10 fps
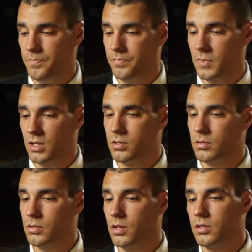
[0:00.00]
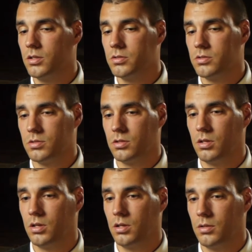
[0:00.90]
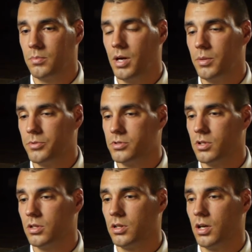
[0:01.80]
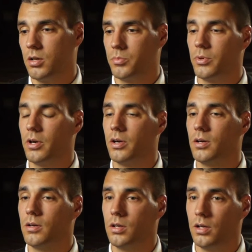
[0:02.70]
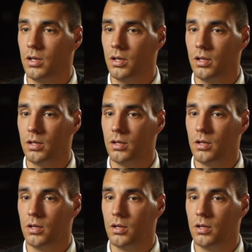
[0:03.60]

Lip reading: they did a Bible study on prayer, and